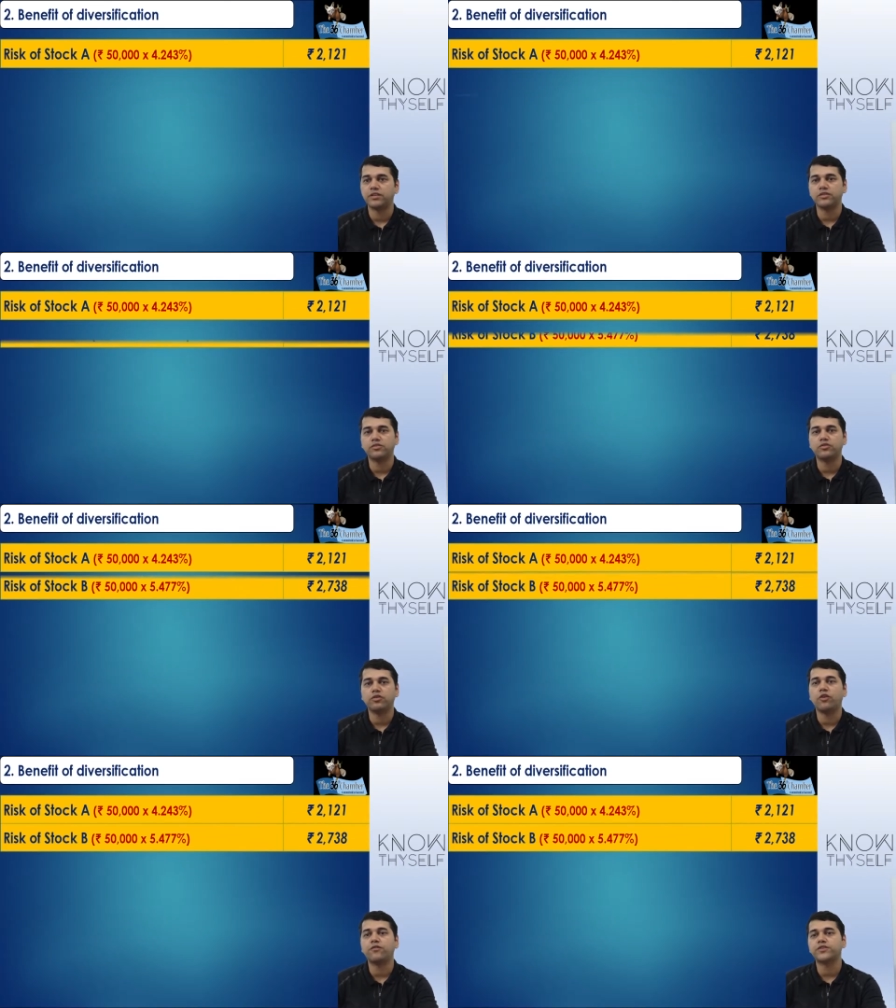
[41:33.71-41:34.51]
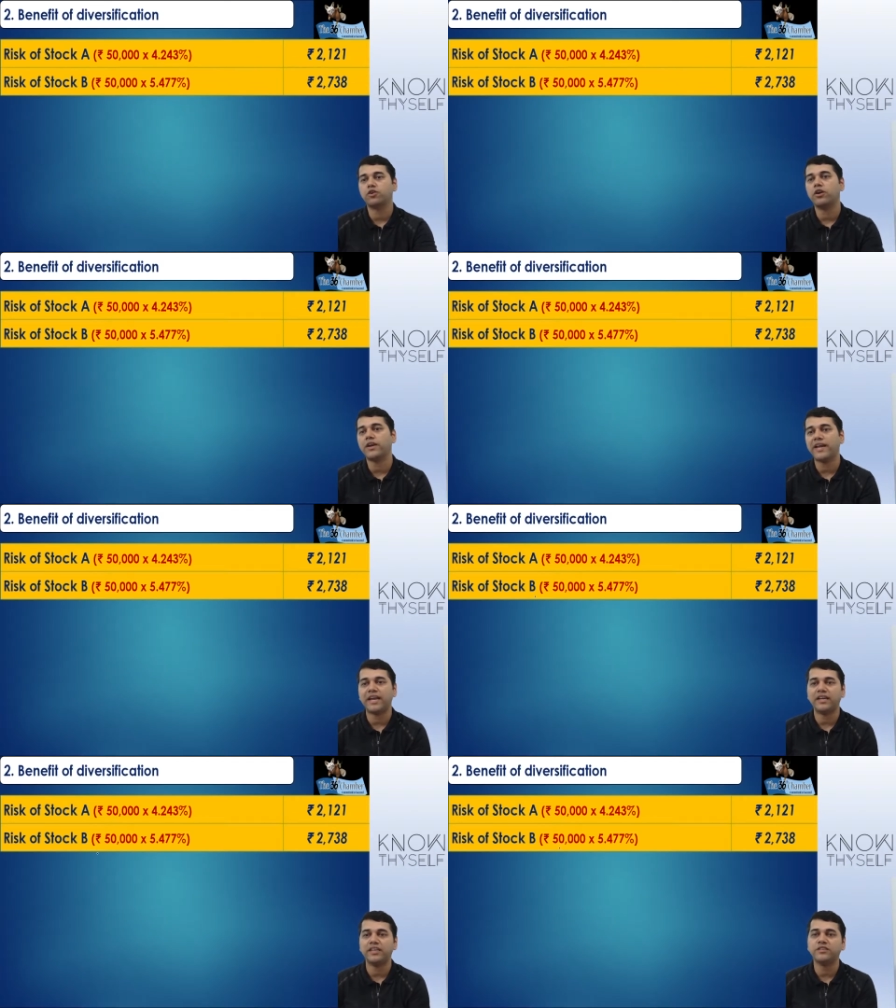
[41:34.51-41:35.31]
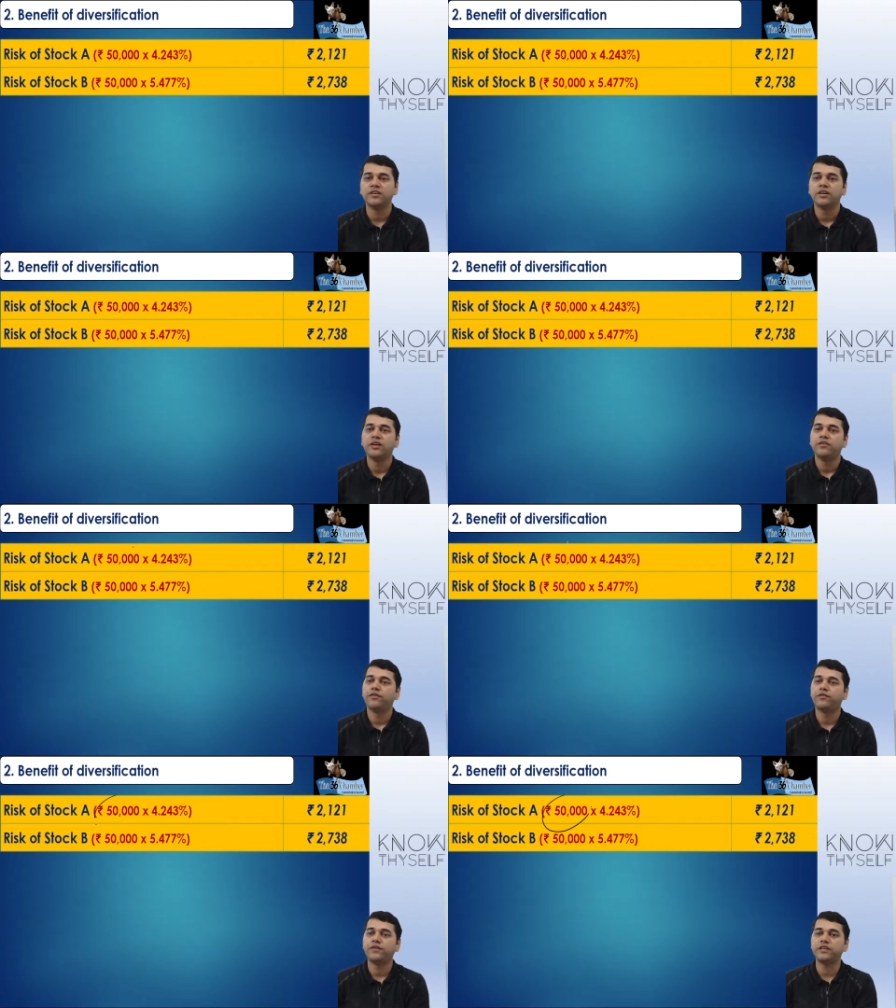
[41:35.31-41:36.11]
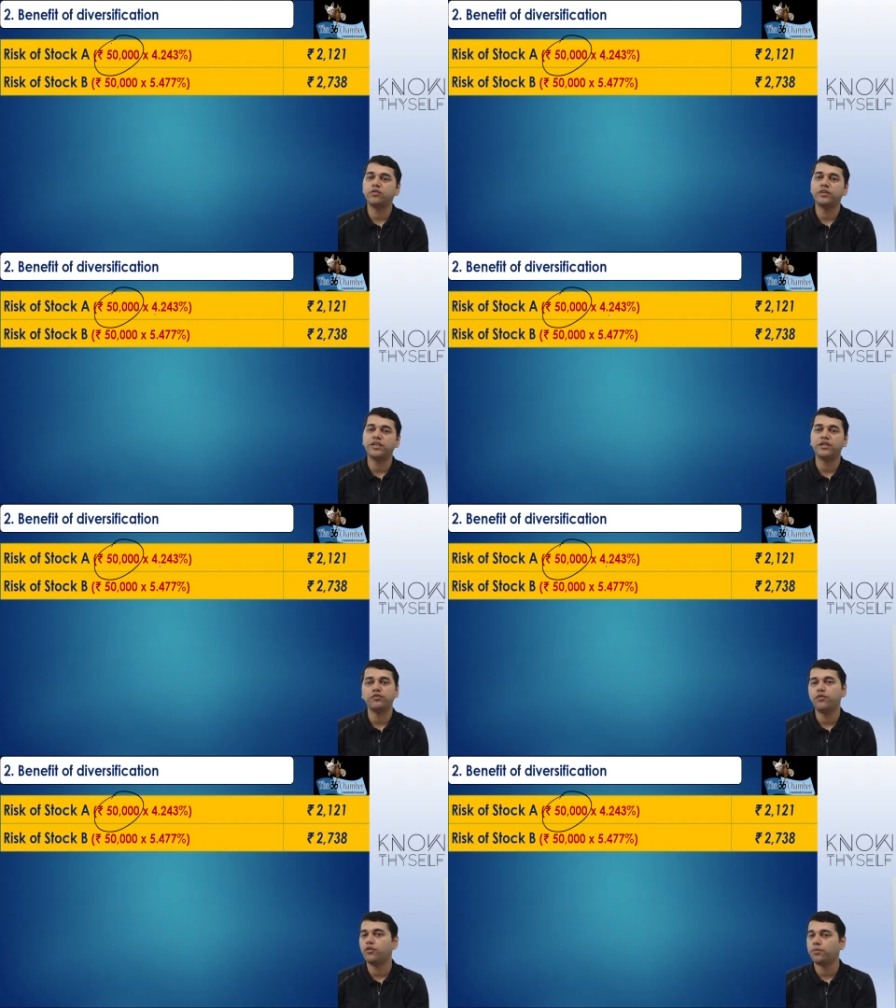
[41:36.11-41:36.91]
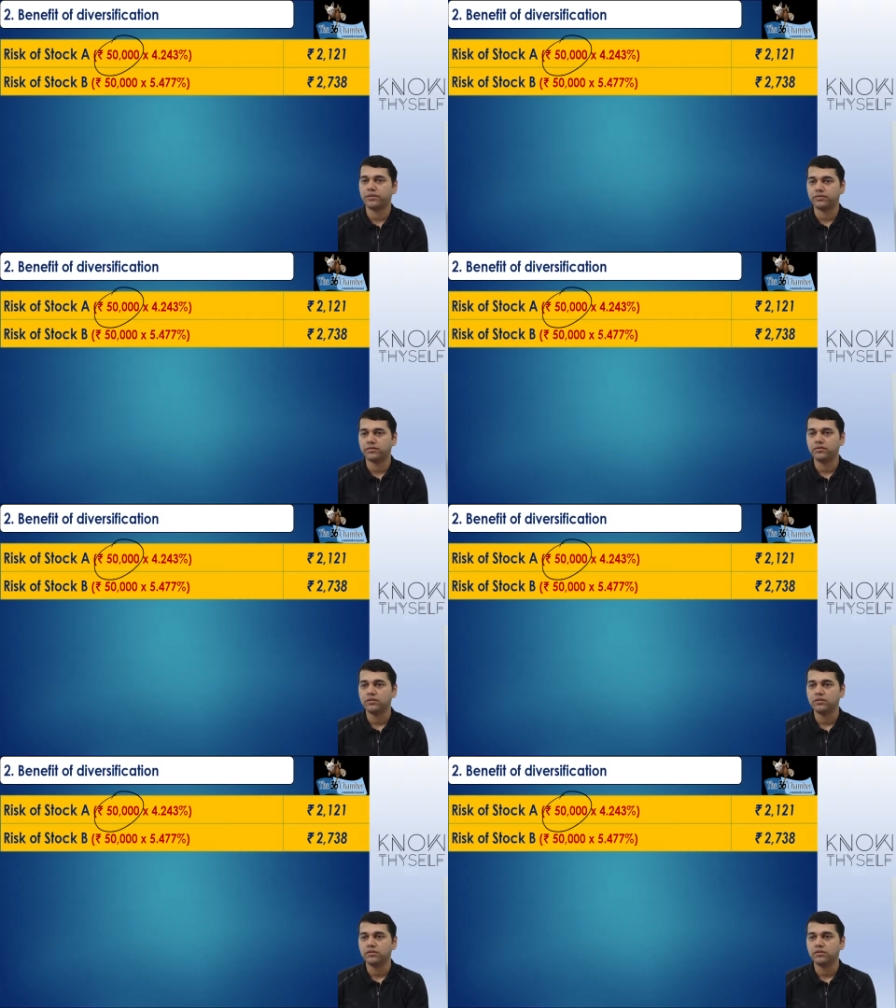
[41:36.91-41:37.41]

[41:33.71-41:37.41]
Risk of stock A is 50,000 into 4%.